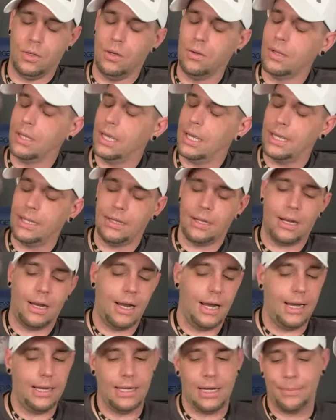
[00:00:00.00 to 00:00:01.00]
Okay, all
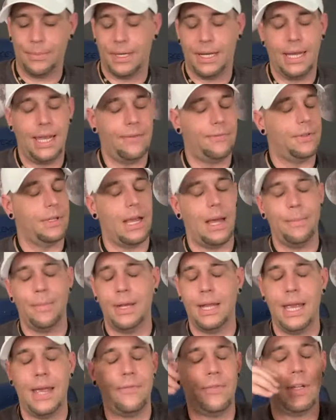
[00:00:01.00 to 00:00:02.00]
right. I'm
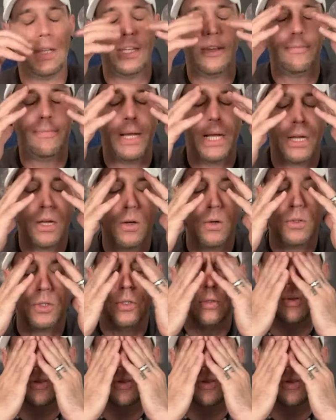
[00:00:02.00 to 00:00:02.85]
gonna have to give my go-to